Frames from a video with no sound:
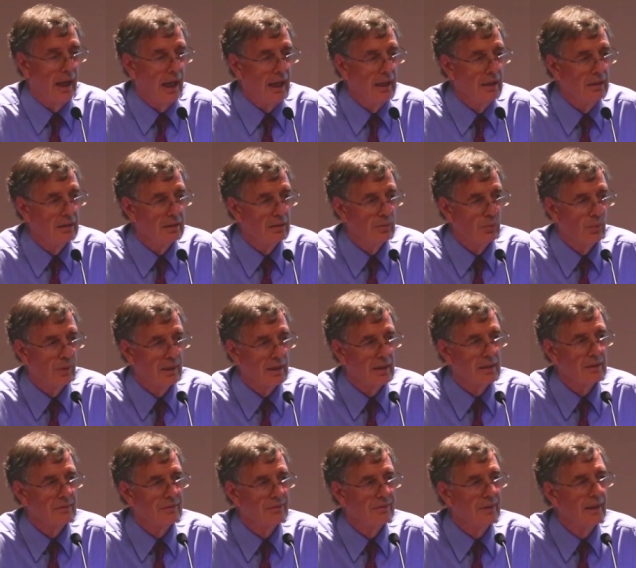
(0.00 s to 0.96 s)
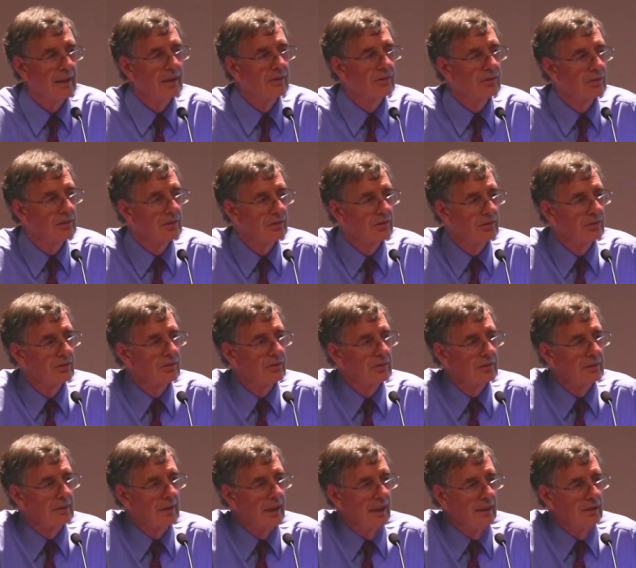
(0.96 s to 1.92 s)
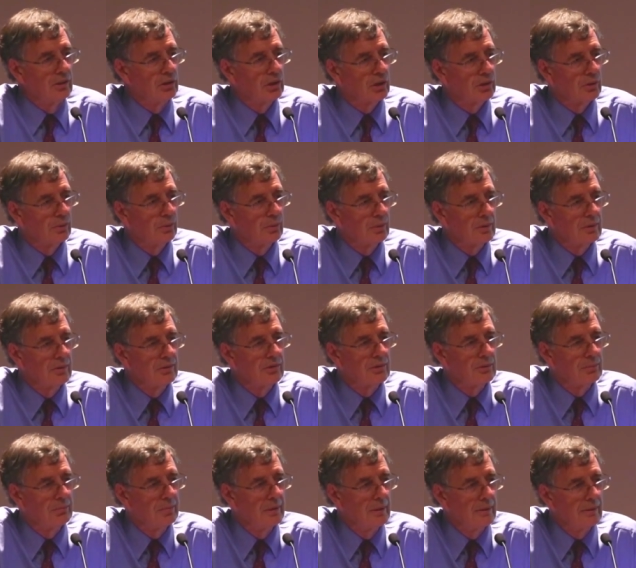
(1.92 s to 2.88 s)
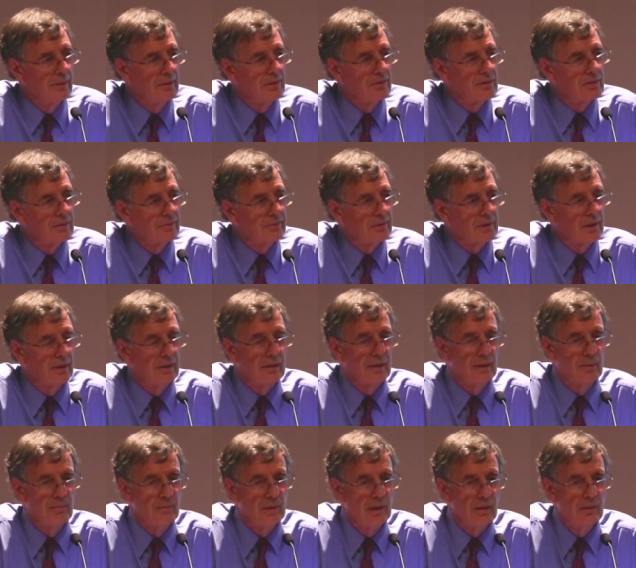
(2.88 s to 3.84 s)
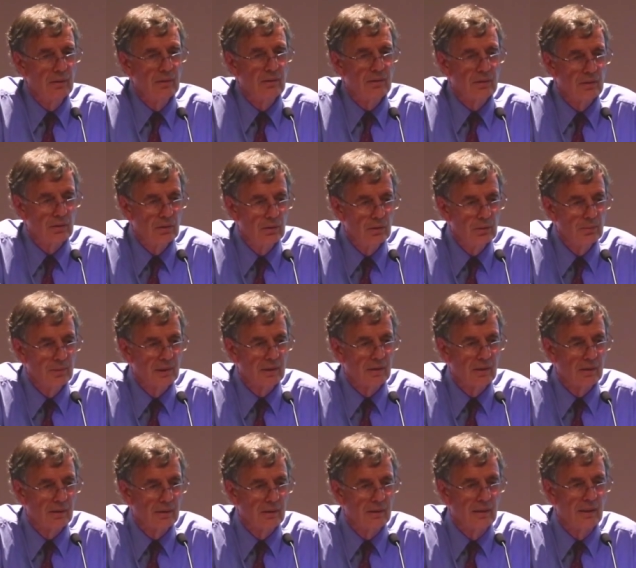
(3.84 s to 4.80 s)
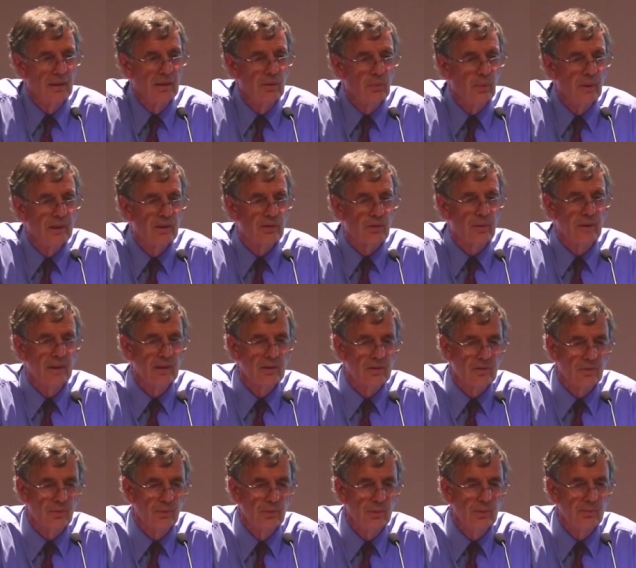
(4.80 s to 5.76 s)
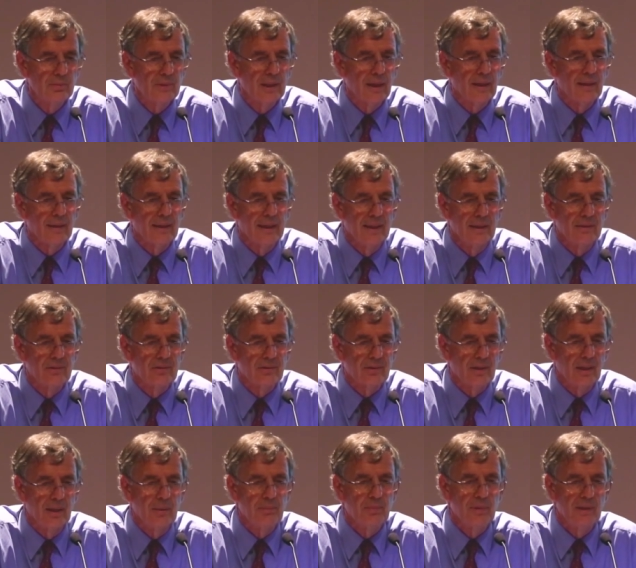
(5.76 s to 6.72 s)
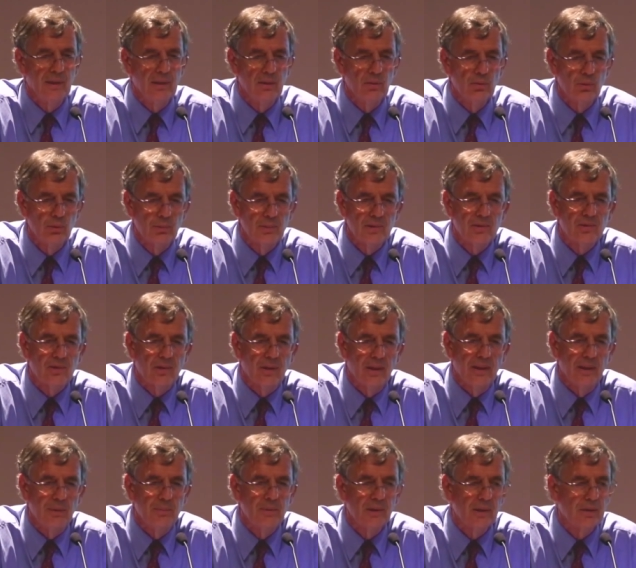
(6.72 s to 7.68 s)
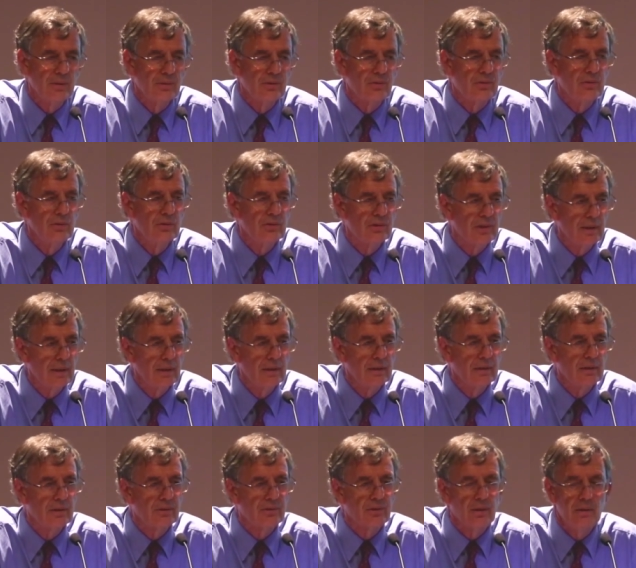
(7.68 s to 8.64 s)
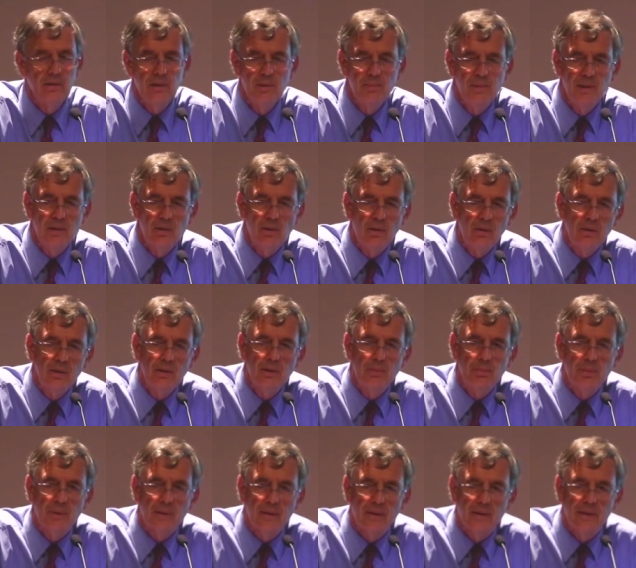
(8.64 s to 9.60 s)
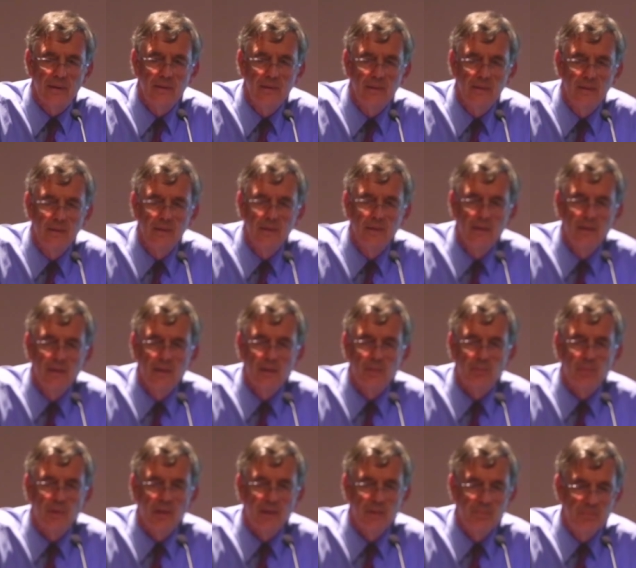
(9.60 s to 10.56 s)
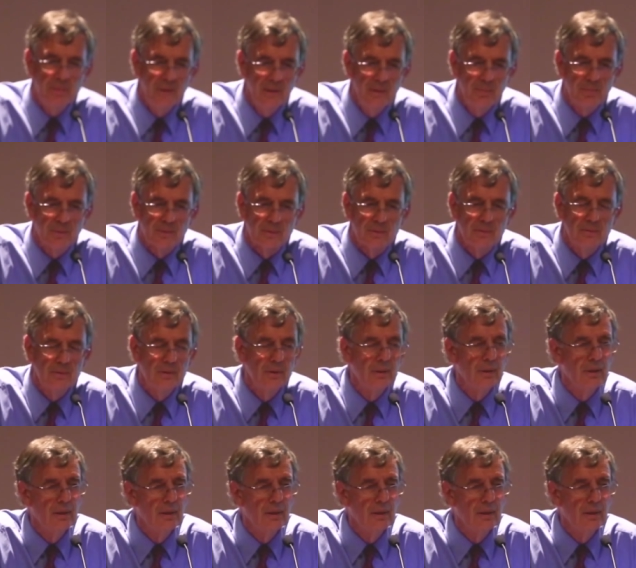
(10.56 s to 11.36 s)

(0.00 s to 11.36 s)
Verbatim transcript: And in one of the fastest and shortest periods of time known to humankind, we transformed our landscape enormously because New Zealand has only been occupied by people